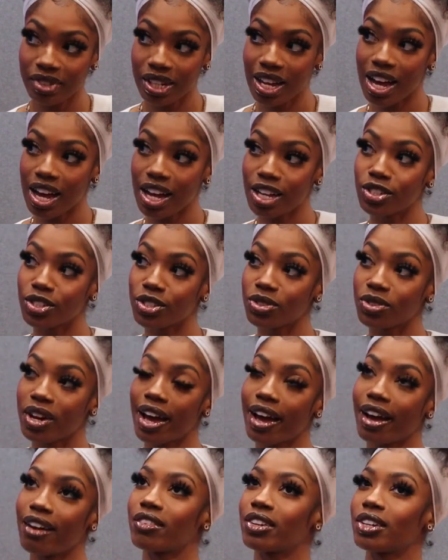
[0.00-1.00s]
Okay. I do
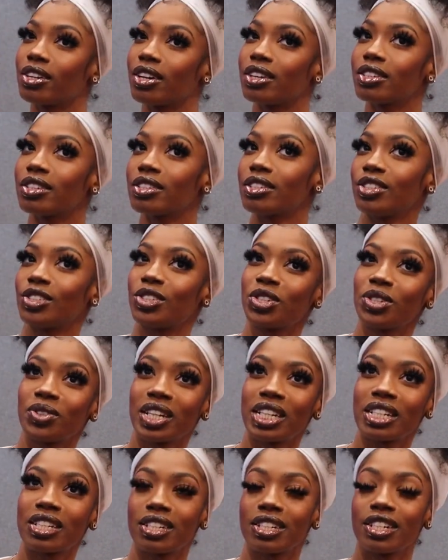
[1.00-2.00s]
have another
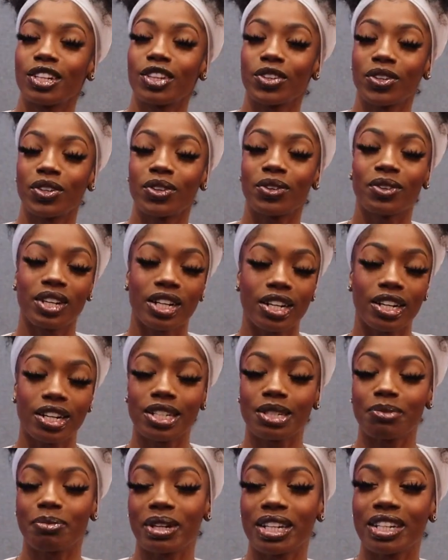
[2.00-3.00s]
situation in the
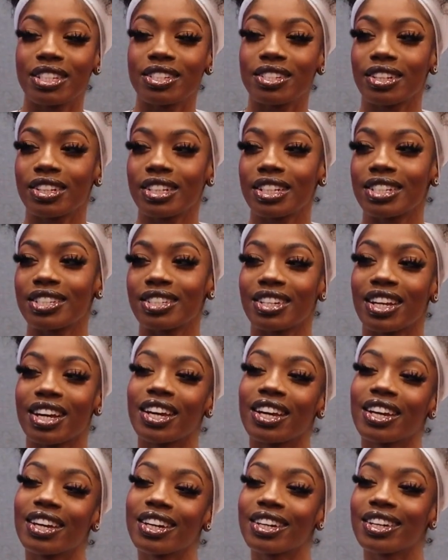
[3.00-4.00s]
works, but until it's
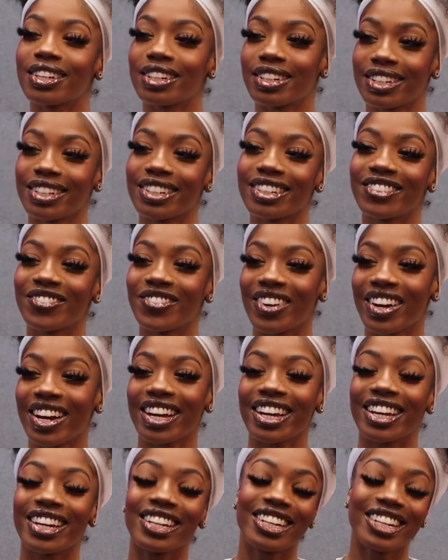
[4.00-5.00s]
like fingers crossed, we're gonna stay
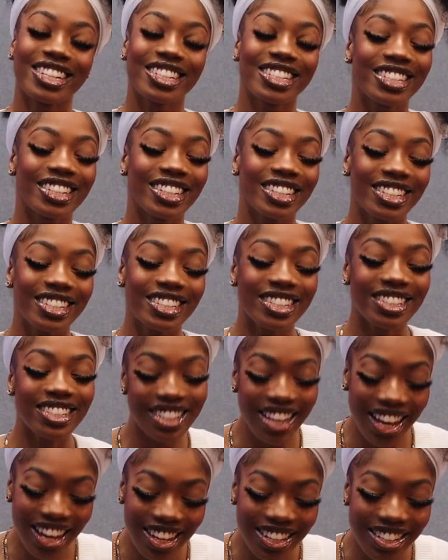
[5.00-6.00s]
quiet. Until it's
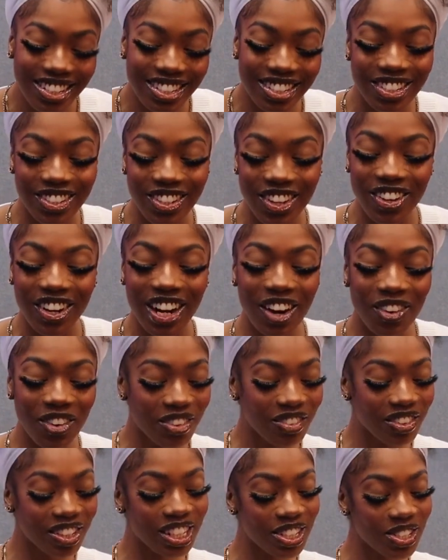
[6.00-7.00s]
set in stone, I
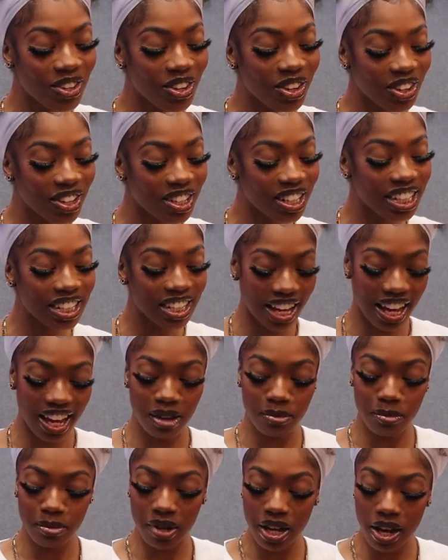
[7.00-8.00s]
won't really talk on it
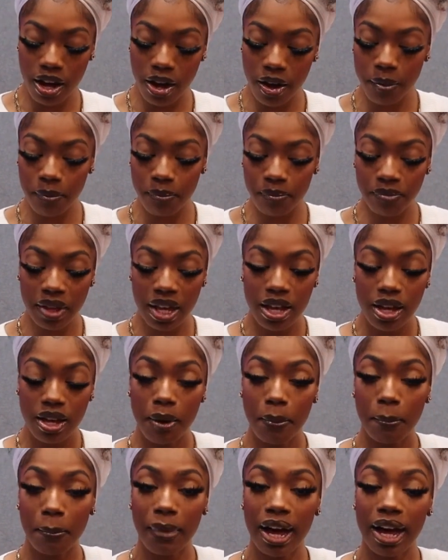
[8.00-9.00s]
yet. But
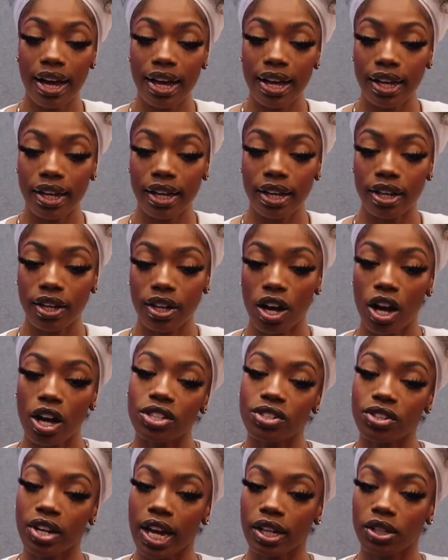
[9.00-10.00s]
my
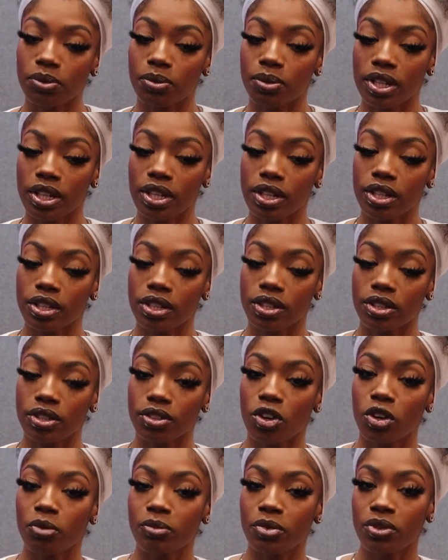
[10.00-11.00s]
contract with
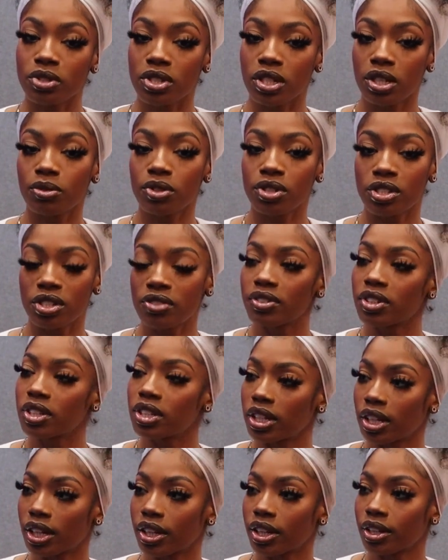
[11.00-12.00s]
Throne Music was just for
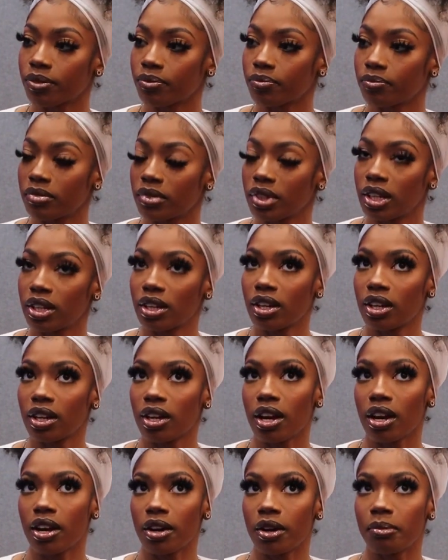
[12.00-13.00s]
the year. Okay.
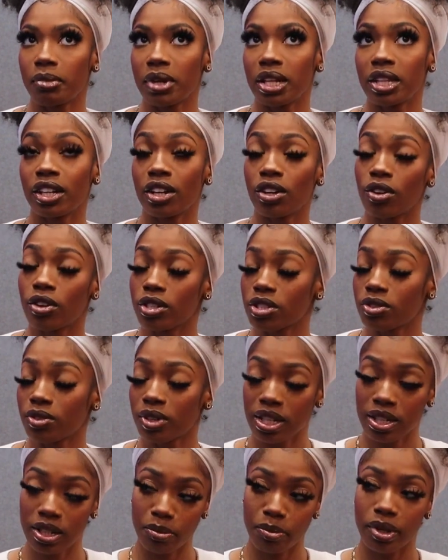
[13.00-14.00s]
And they're also
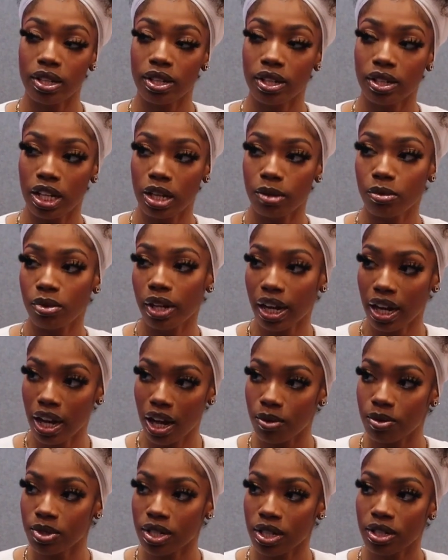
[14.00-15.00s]
an independent label, like
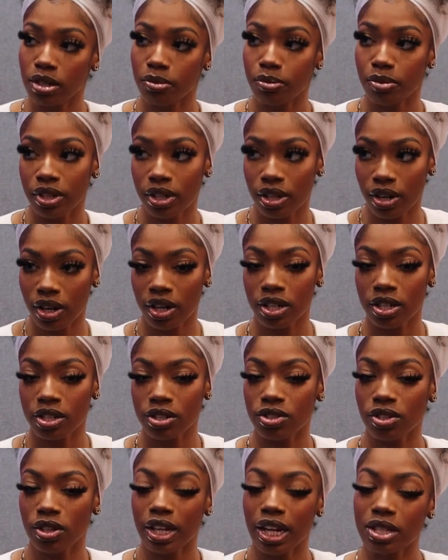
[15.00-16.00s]
I was an independent
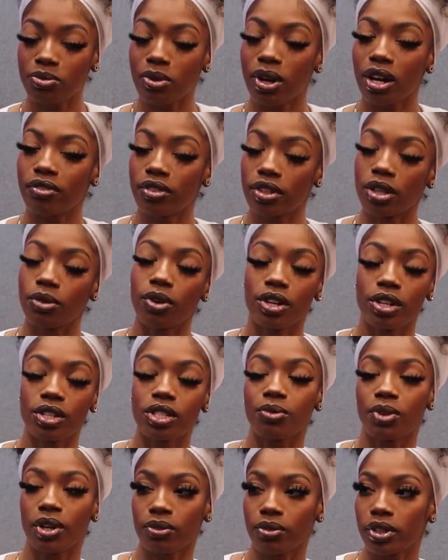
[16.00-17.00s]
artist. So that's why I really
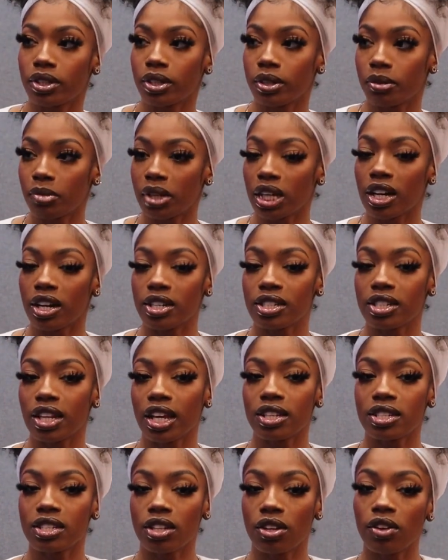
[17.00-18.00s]
wanted to work with them, because
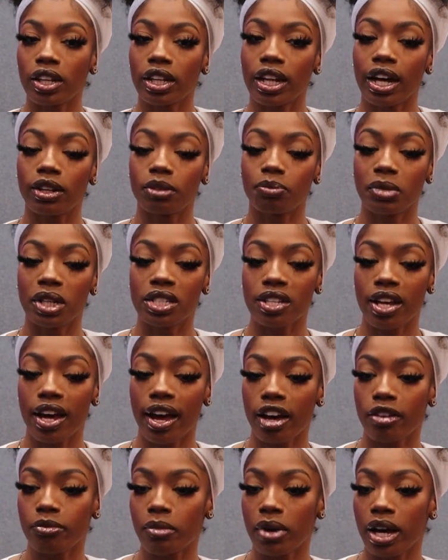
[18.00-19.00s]
they still allowed me to
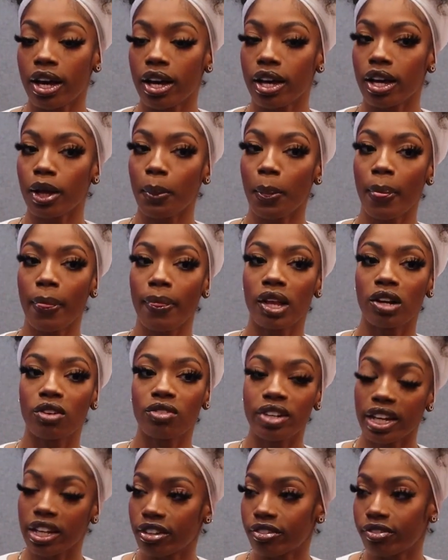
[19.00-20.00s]
have my
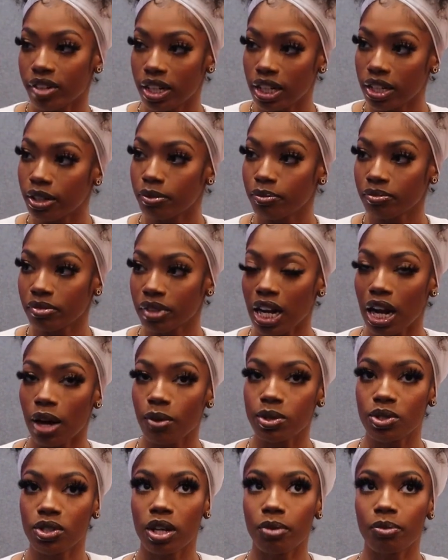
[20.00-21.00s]
creative freedom, and I
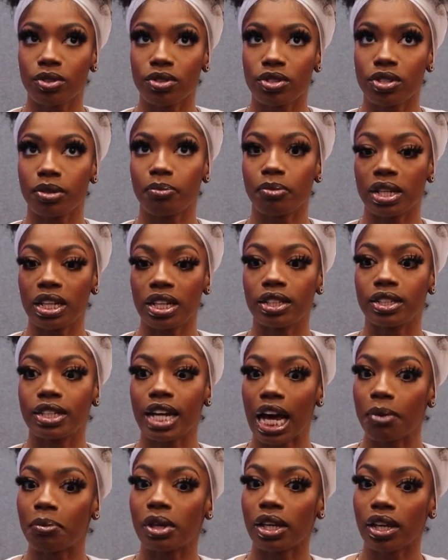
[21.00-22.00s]
was still able to be
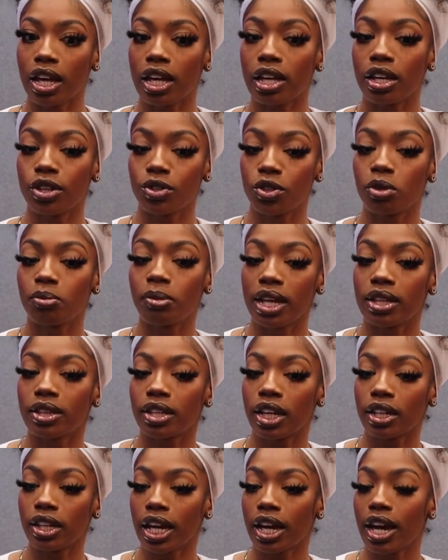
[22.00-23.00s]
Diamond Qing and do my
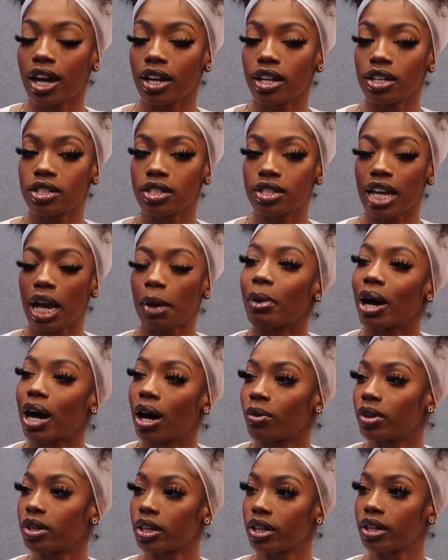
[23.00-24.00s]
thing. They kind of just like
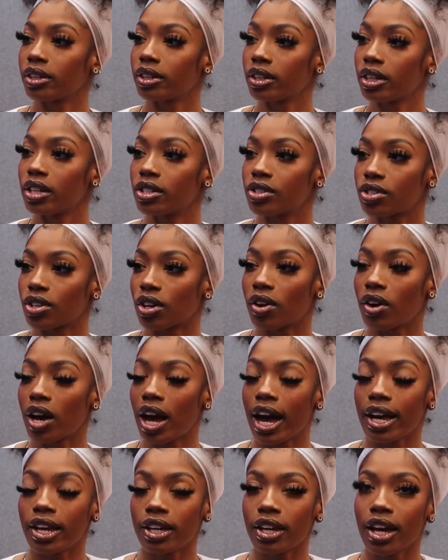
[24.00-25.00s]
powered it. So
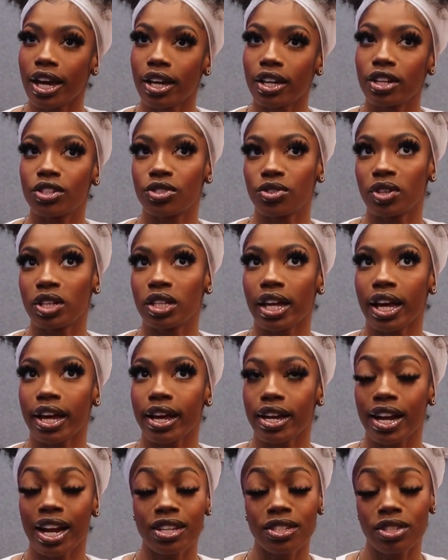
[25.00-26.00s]
I enjoy
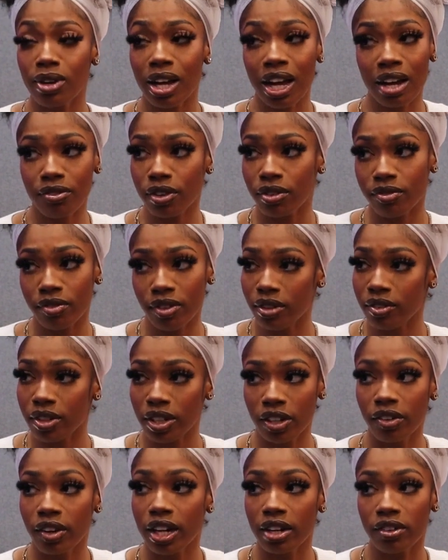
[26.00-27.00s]
that, and I still have a very
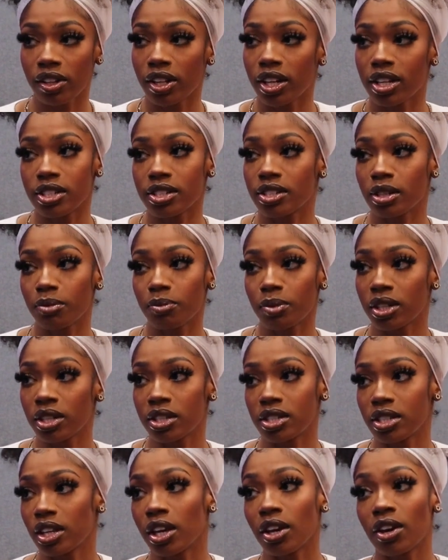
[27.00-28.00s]
great relationship with the
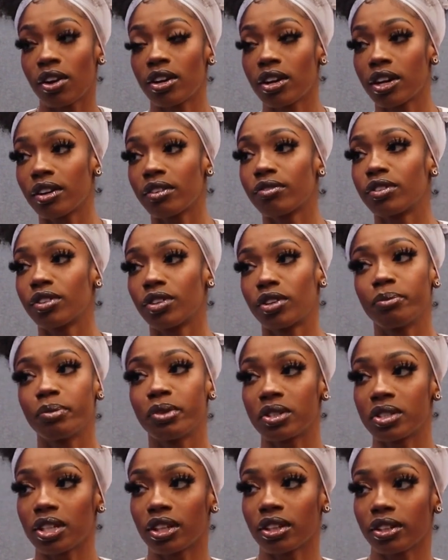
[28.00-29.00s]
CEO of Throne
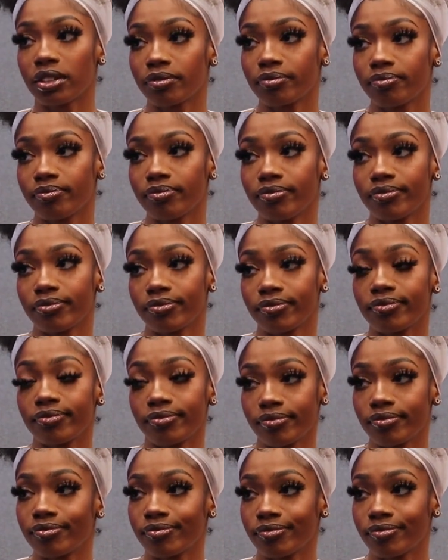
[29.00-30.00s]
Music. Nice.
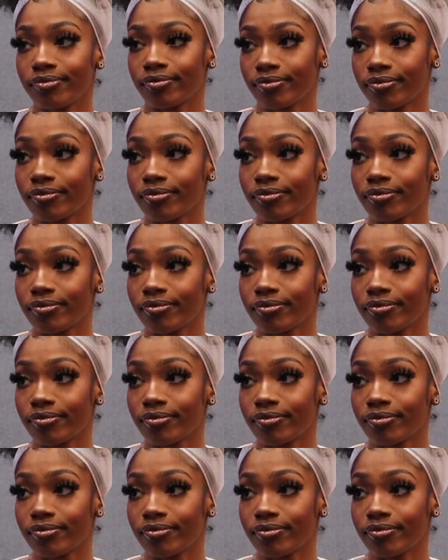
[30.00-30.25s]
Mm-hmm.